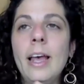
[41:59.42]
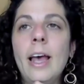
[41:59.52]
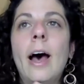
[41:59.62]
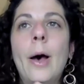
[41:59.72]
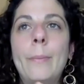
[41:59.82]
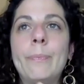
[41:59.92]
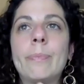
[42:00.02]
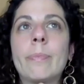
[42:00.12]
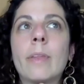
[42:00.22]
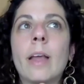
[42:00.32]

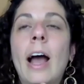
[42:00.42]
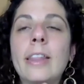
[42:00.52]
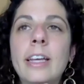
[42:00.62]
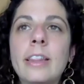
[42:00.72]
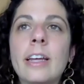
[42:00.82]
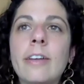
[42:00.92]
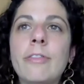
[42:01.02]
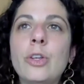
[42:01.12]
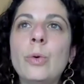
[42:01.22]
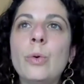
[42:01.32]
I think that
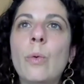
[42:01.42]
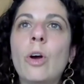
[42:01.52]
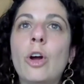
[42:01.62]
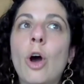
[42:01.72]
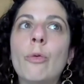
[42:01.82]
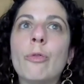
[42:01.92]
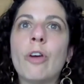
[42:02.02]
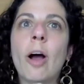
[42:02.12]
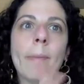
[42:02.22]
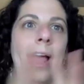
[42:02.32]
if you go
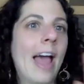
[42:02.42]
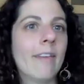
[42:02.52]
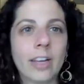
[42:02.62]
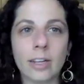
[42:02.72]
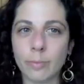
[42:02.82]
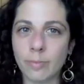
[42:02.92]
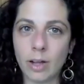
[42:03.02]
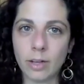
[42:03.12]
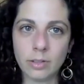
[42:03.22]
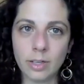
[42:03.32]
from having an
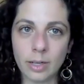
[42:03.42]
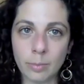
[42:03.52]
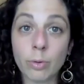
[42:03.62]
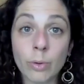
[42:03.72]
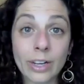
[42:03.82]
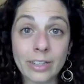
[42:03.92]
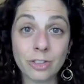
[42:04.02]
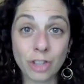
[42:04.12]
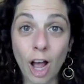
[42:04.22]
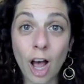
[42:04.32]
employed
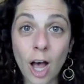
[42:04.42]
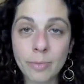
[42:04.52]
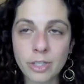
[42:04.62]
job to